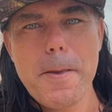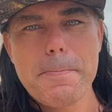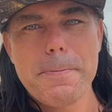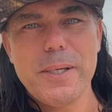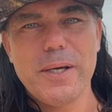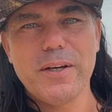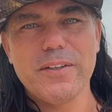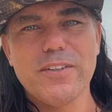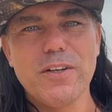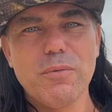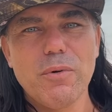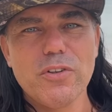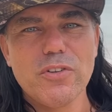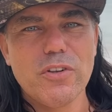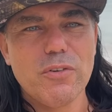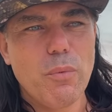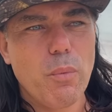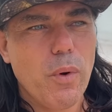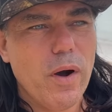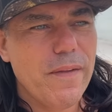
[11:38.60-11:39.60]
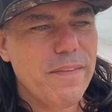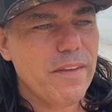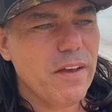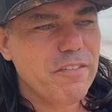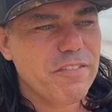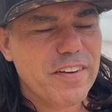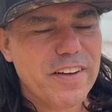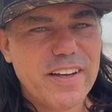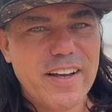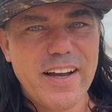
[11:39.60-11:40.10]
Because it was a
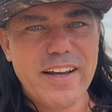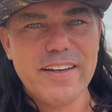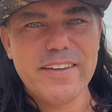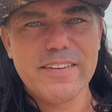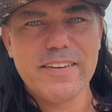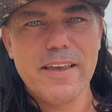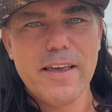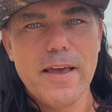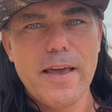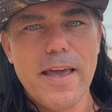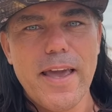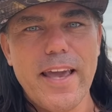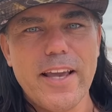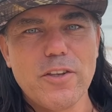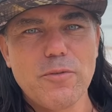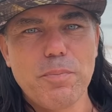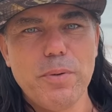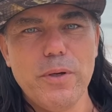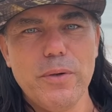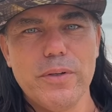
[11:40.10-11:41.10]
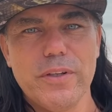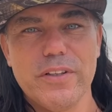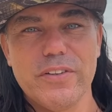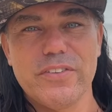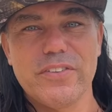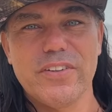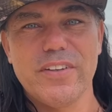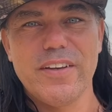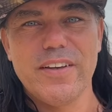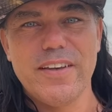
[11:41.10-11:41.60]
one-of-a-kind
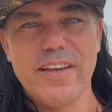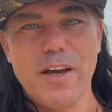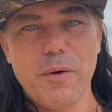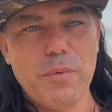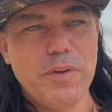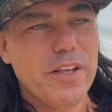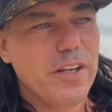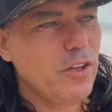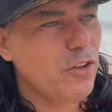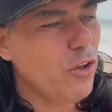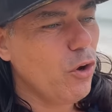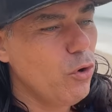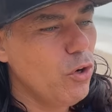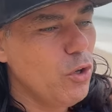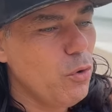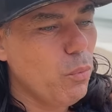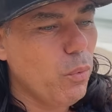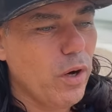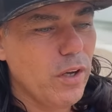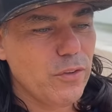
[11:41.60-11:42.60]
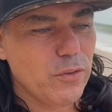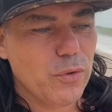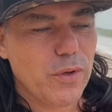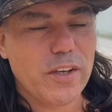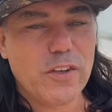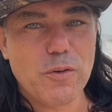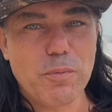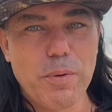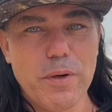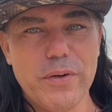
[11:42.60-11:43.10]
experience. And we didn't only want to
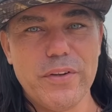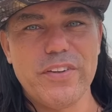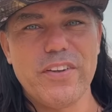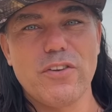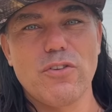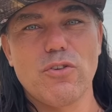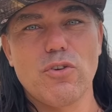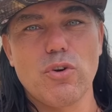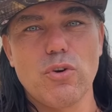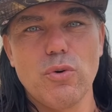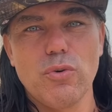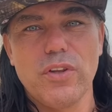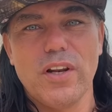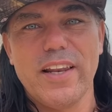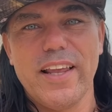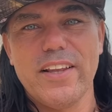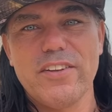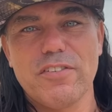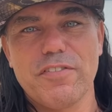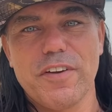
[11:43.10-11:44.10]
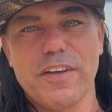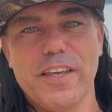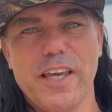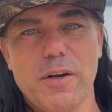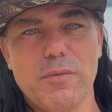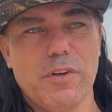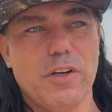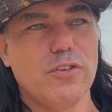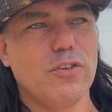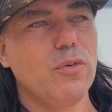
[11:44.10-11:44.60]
experience it through the lens of a
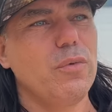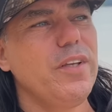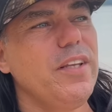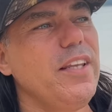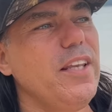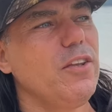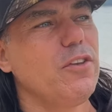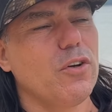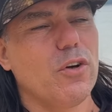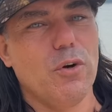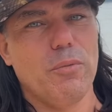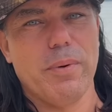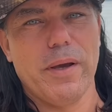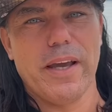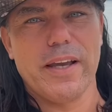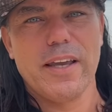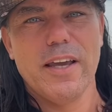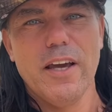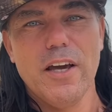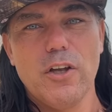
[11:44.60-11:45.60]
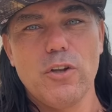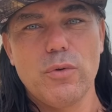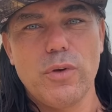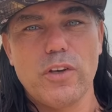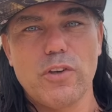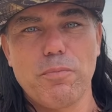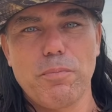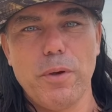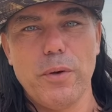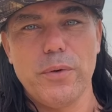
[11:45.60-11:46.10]
camera, so we need to go back to
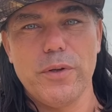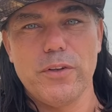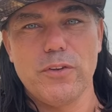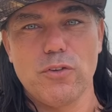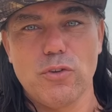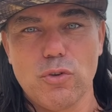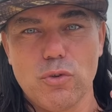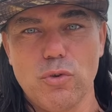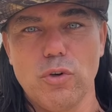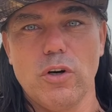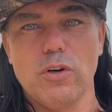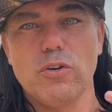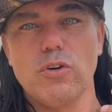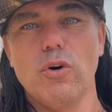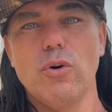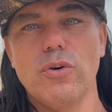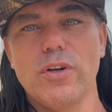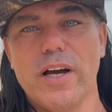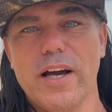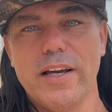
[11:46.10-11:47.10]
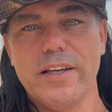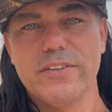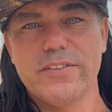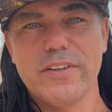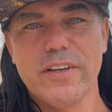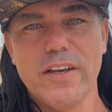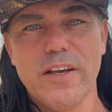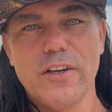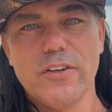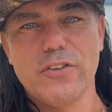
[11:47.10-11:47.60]
experience through our own eyes.
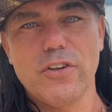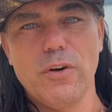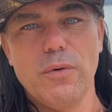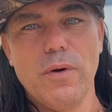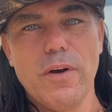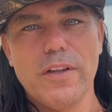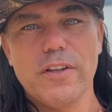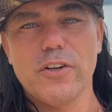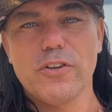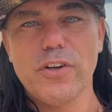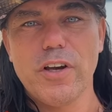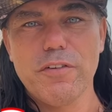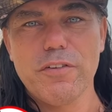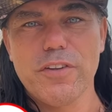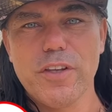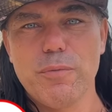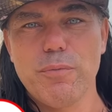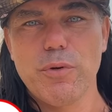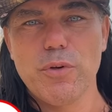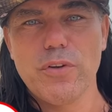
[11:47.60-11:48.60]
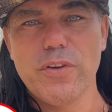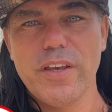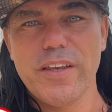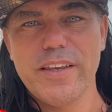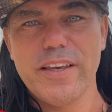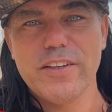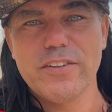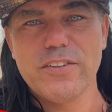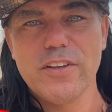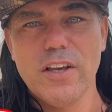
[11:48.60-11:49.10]
So, the travel tip for
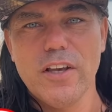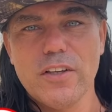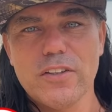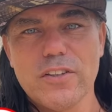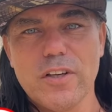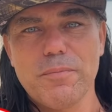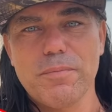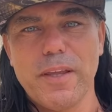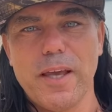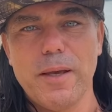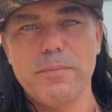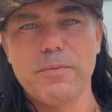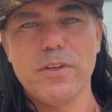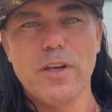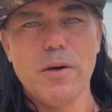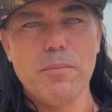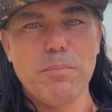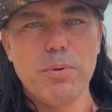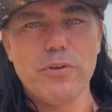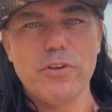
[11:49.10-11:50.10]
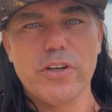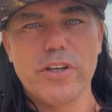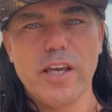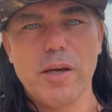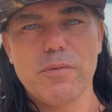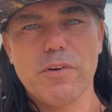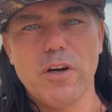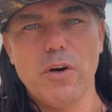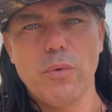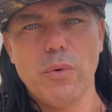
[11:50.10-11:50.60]
today is, sometimes put your
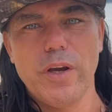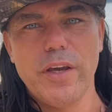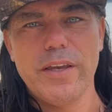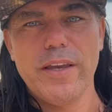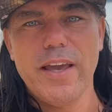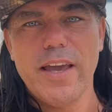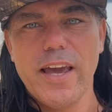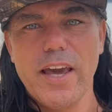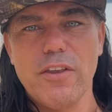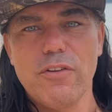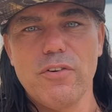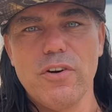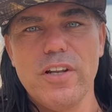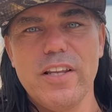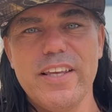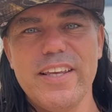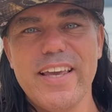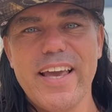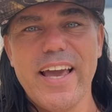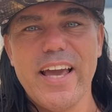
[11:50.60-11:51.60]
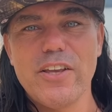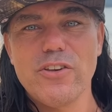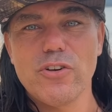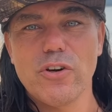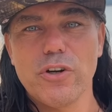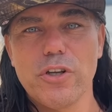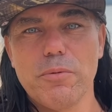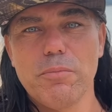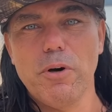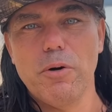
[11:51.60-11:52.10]
camera away and really
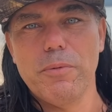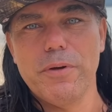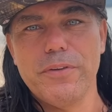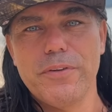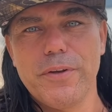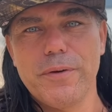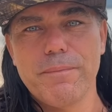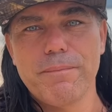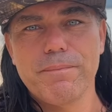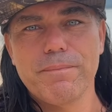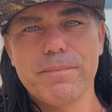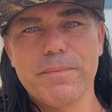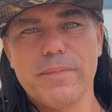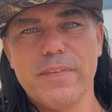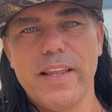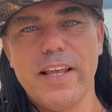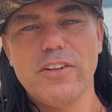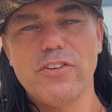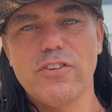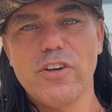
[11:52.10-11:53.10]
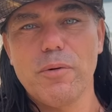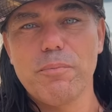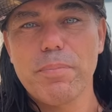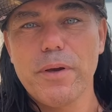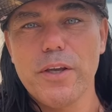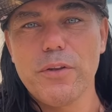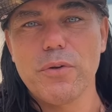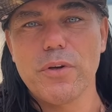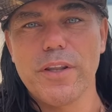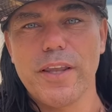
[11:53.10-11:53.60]
enjoy the moment. Let's jump
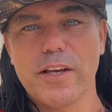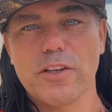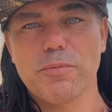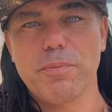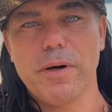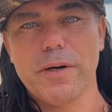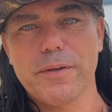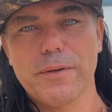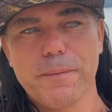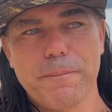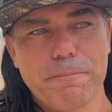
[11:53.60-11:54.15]
into the next part.